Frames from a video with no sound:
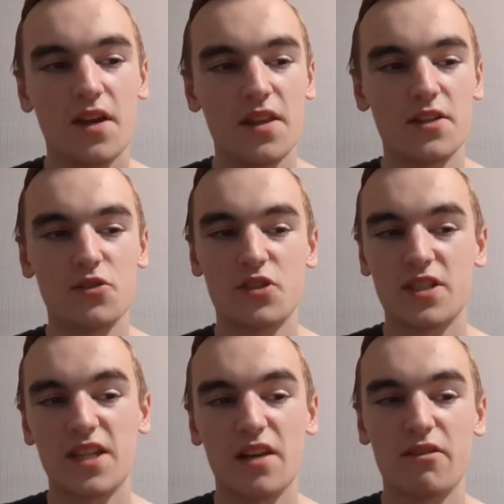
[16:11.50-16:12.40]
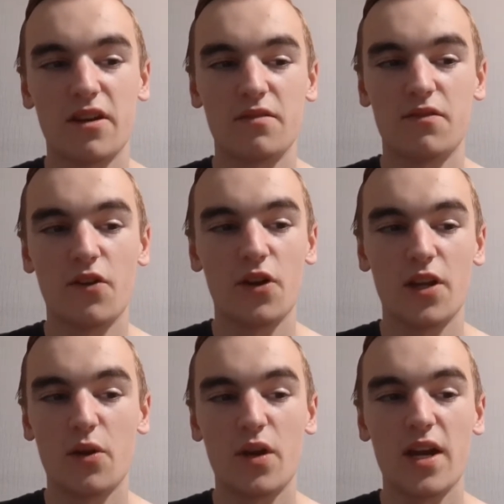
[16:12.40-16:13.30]
They just accelerate fairly
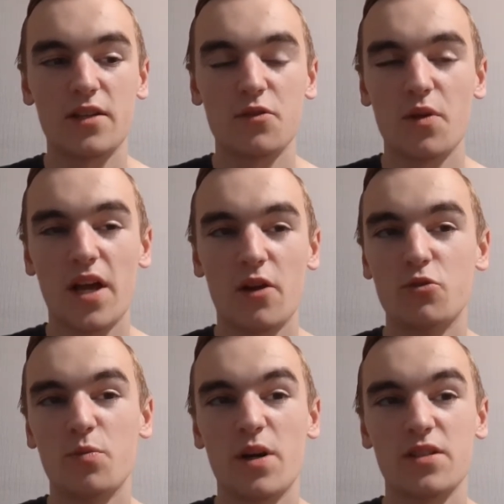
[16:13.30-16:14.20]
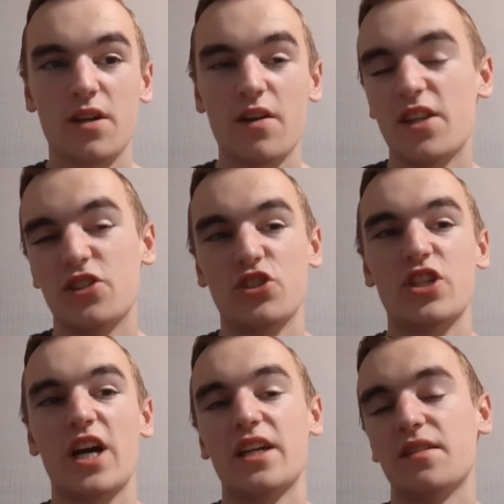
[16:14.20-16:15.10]
okay to like 100 miles an hour and then just
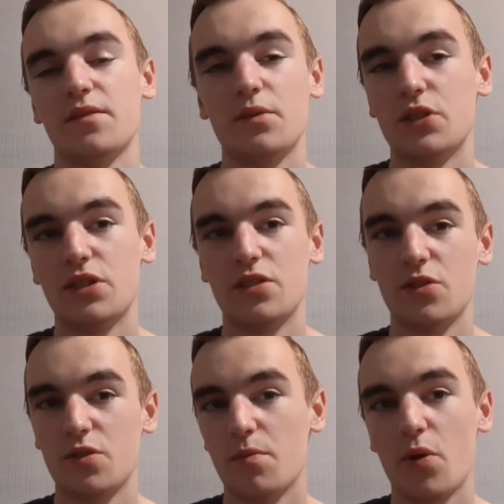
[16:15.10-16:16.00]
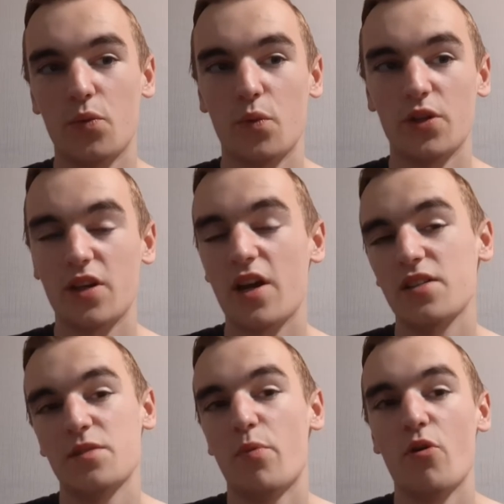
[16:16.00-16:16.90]
die, which is just the modern world of cars.
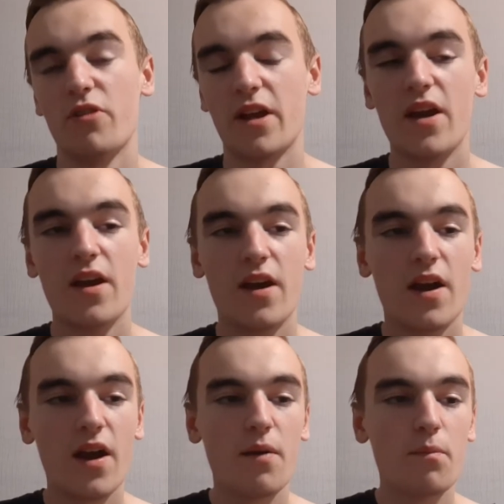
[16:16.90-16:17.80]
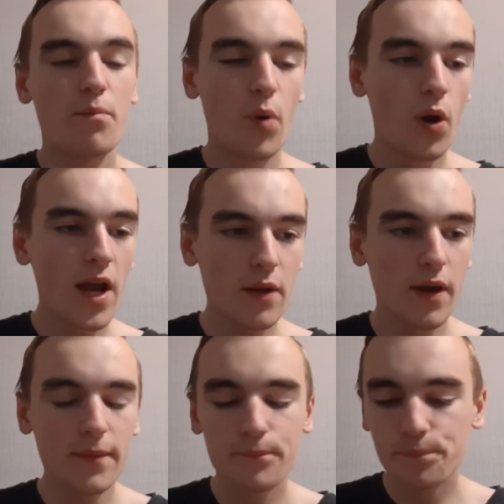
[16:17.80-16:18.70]
It's boring. Um, but
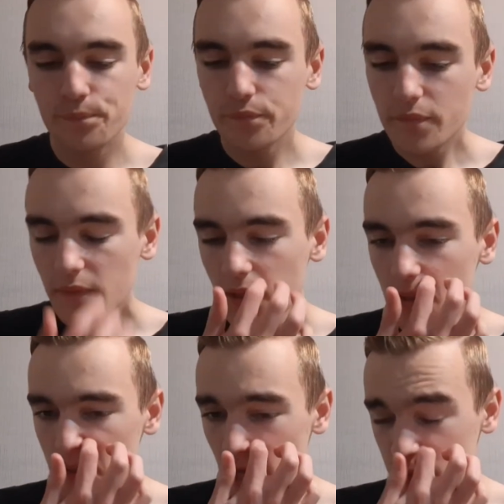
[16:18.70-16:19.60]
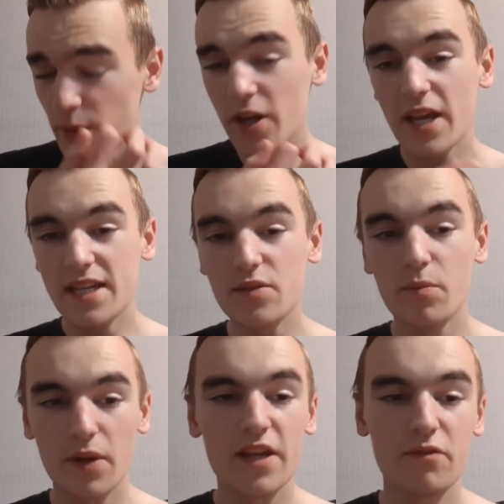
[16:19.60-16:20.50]
anyway, the Aspark is
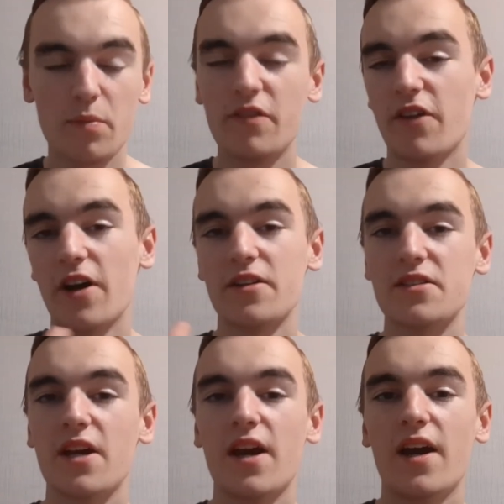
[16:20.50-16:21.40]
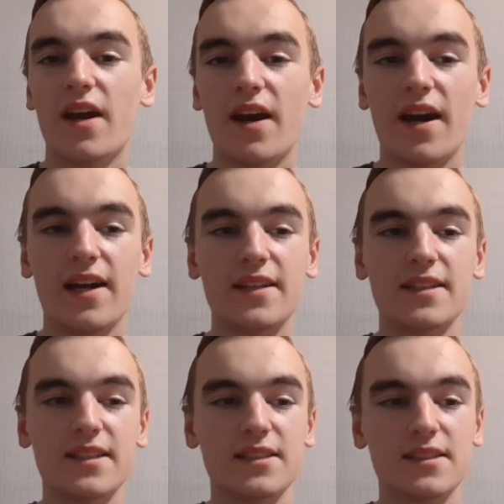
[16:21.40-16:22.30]
unbelievably fast, and
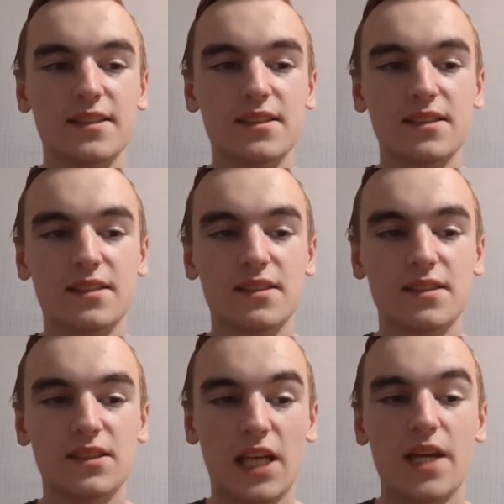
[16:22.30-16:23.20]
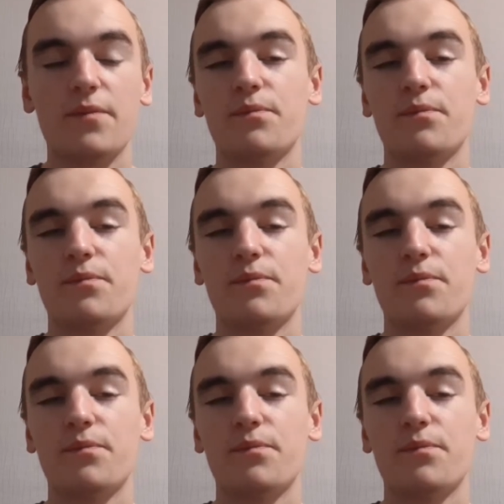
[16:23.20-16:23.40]
yeah,